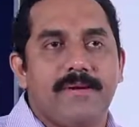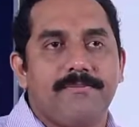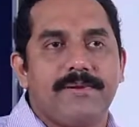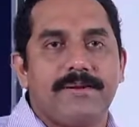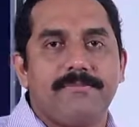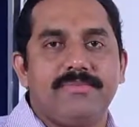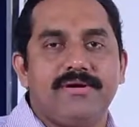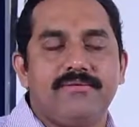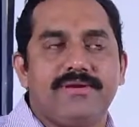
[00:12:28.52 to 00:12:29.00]

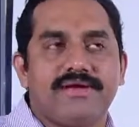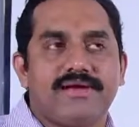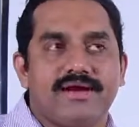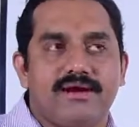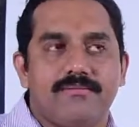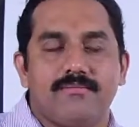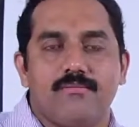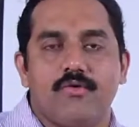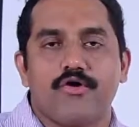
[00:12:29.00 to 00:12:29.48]
people
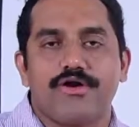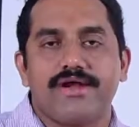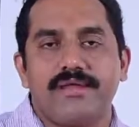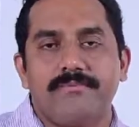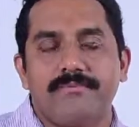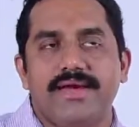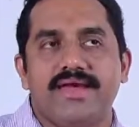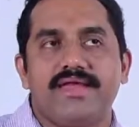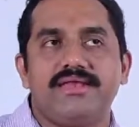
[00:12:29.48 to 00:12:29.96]
become more
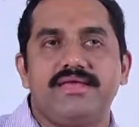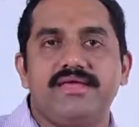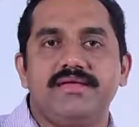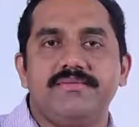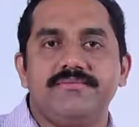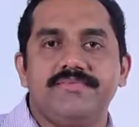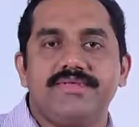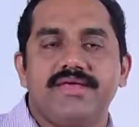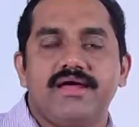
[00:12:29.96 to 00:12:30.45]

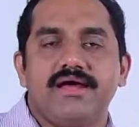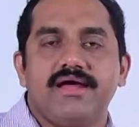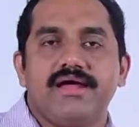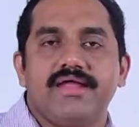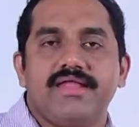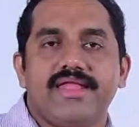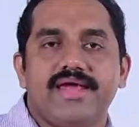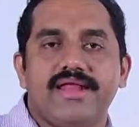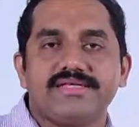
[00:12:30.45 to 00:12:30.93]
demanding,
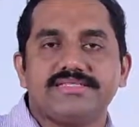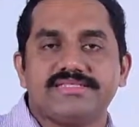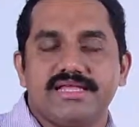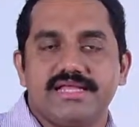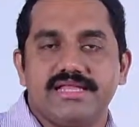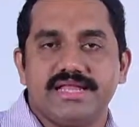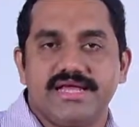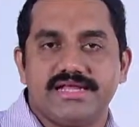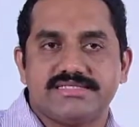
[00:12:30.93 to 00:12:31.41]
there
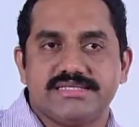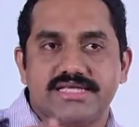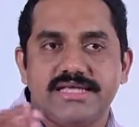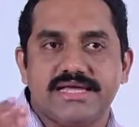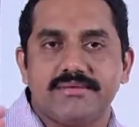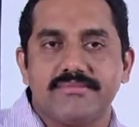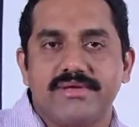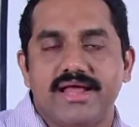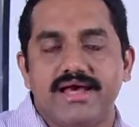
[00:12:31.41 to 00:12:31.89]
is
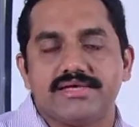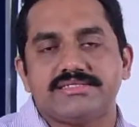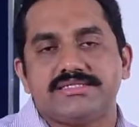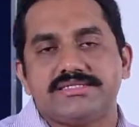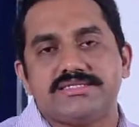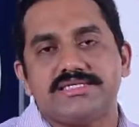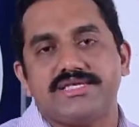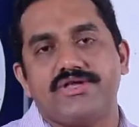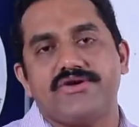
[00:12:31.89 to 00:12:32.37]
income
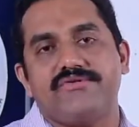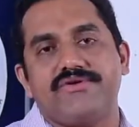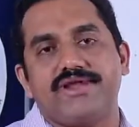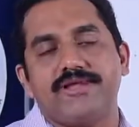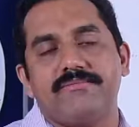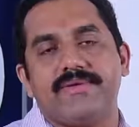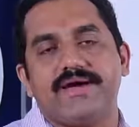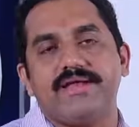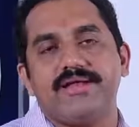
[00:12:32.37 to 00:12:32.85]
elasticity of
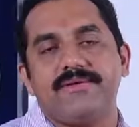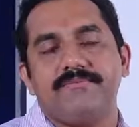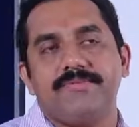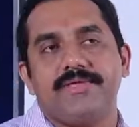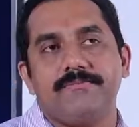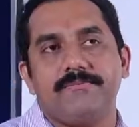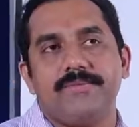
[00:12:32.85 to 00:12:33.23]
demand,